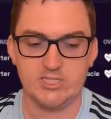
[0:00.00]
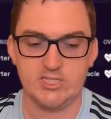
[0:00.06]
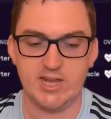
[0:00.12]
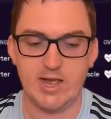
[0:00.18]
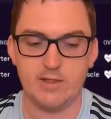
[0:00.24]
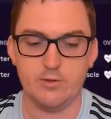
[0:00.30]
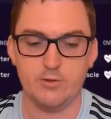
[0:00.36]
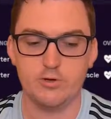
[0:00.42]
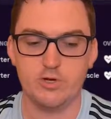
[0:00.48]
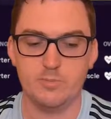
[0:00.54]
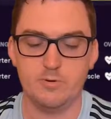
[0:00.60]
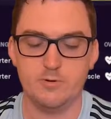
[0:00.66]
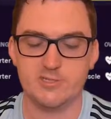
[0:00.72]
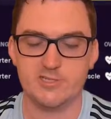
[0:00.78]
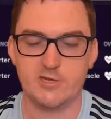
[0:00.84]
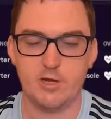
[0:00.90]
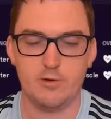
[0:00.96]
Gianluca
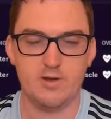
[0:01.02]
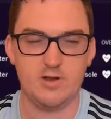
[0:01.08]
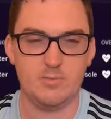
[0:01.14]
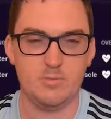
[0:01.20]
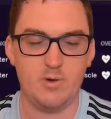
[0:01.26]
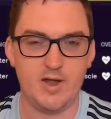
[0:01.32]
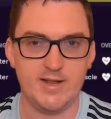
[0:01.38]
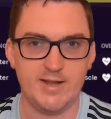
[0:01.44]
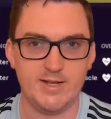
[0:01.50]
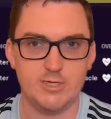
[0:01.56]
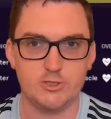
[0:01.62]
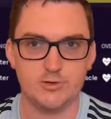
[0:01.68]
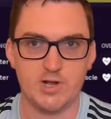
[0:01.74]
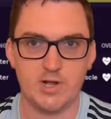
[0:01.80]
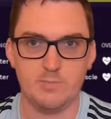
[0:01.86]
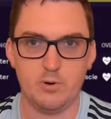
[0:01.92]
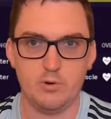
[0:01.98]
Busio had a minor
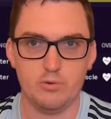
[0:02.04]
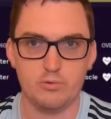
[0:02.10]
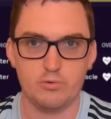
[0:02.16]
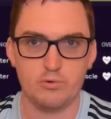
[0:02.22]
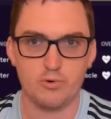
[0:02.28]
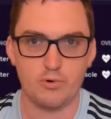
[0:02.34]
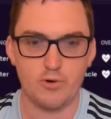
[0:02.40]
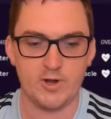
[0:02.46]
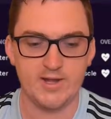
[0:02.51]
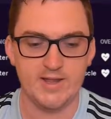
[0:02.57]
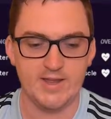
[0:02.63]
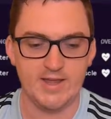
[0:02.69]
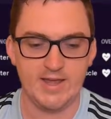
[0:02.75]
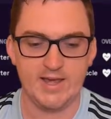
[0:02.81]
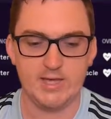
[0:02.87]
injury, a pulled groin.